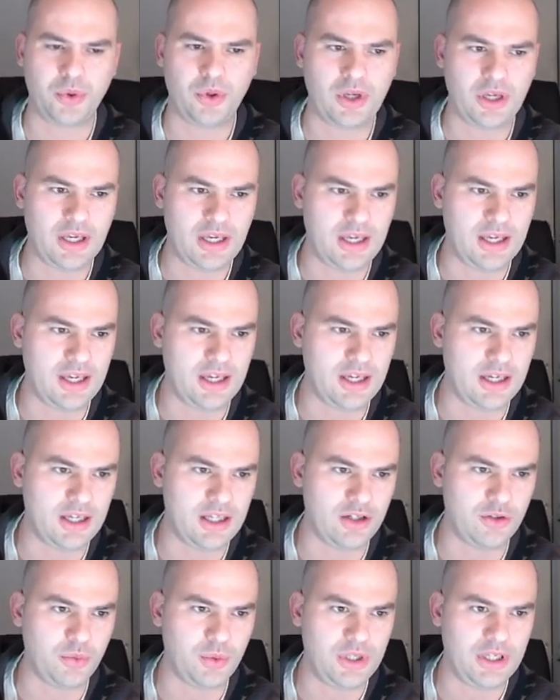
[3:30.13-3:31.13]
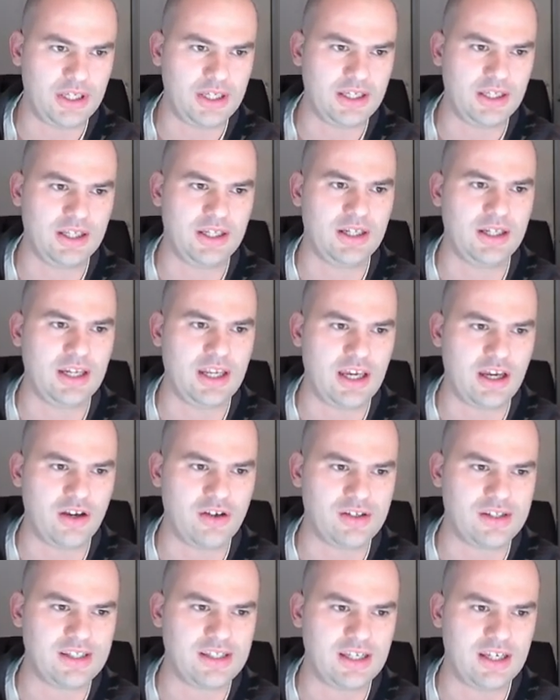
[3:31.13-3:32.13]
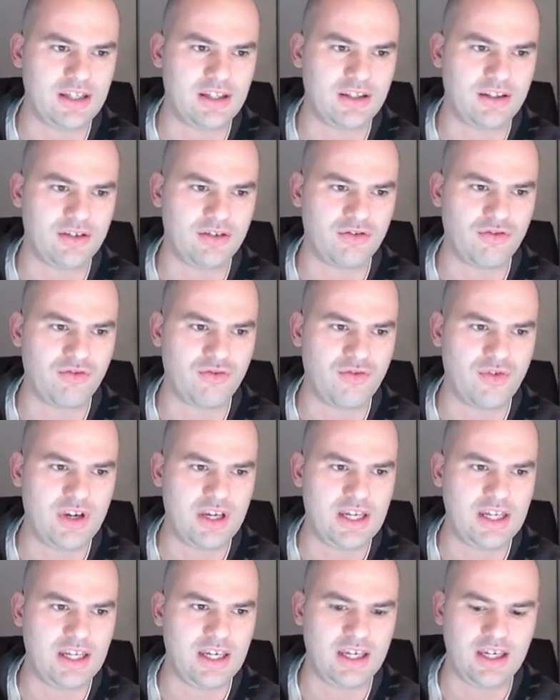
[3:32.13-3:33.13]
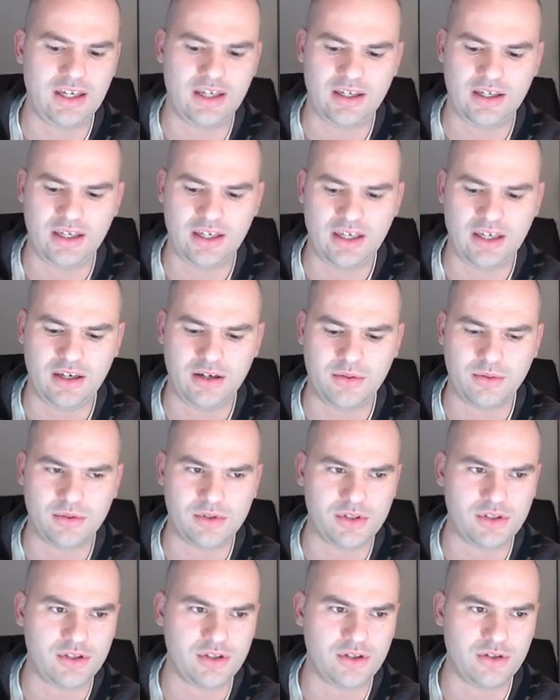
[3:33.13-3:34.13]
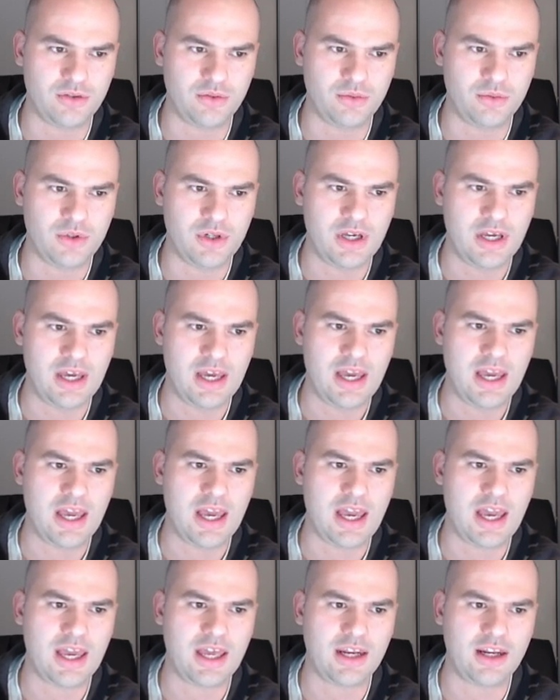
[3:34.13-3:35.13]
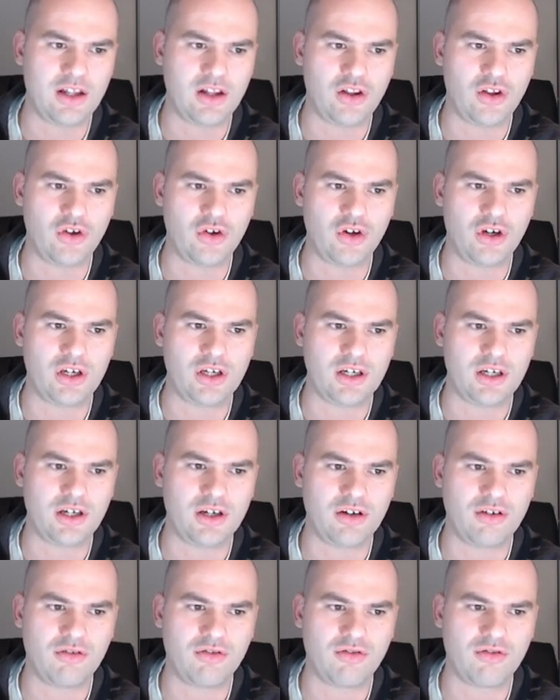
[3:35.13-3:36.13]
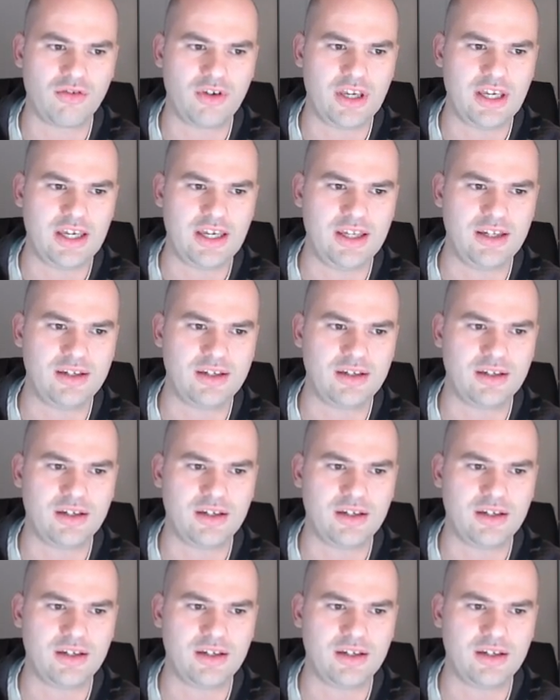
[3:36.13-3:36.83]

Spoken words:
And we can now set reading equals to analog read